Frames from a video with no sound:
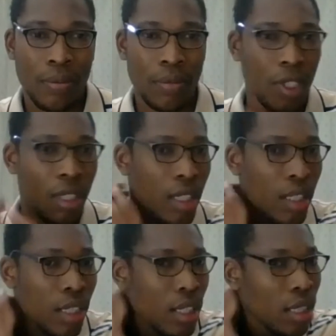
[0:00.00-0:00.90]
Okay?
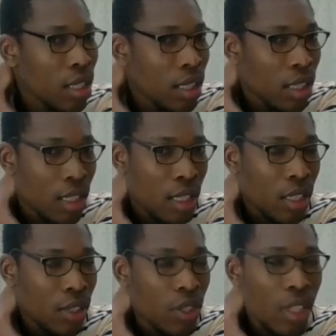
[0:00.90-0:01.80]

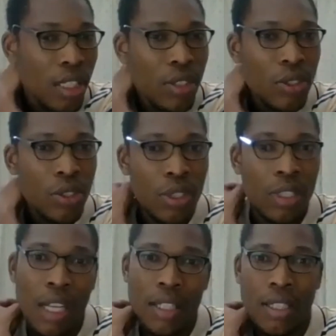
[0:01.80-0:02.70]
You just need to show
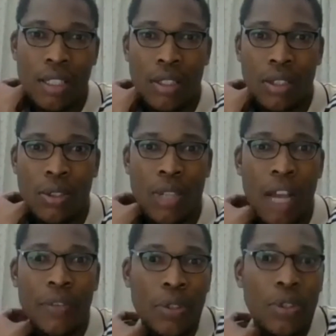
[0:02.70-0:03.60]
that you
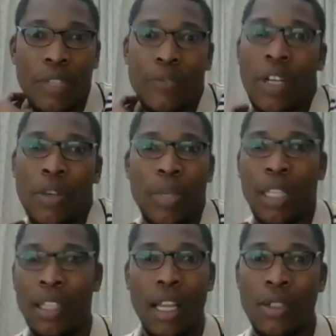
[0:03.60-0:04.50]
have to use
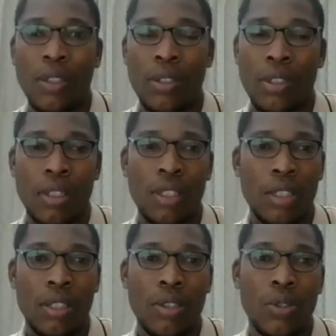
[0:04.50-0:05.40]
environmental law
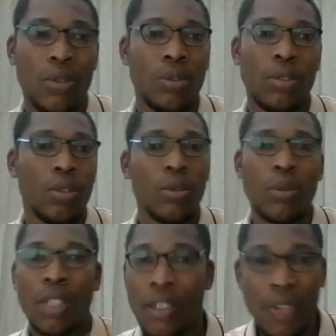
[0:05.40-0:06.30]
to do
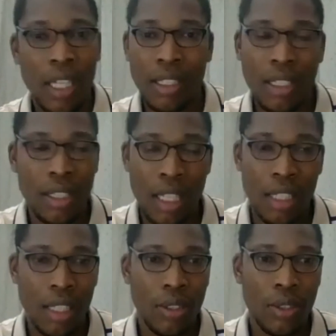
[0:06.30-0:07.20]
whatever it is that
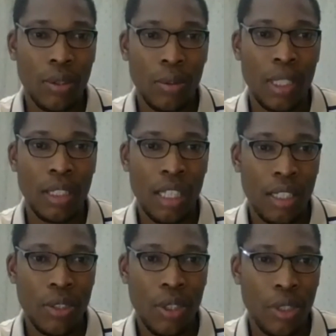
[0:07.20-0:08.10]
they do when there
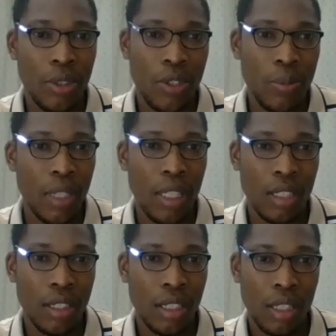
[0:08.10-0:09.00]
is oil
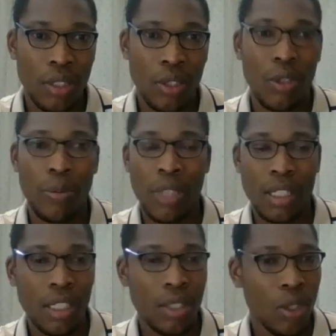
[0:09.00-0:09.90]
spillage to
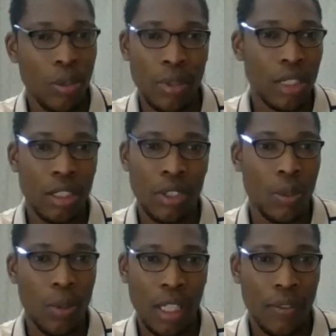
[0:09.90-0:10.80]
compensate communities or
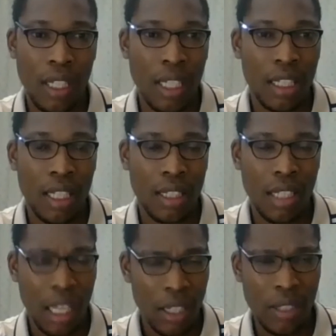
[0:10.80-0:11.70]
whatever like that.
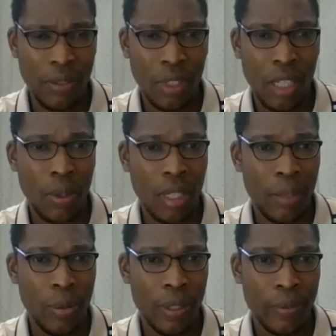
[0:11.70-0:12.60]
I don't know if you get what I mean.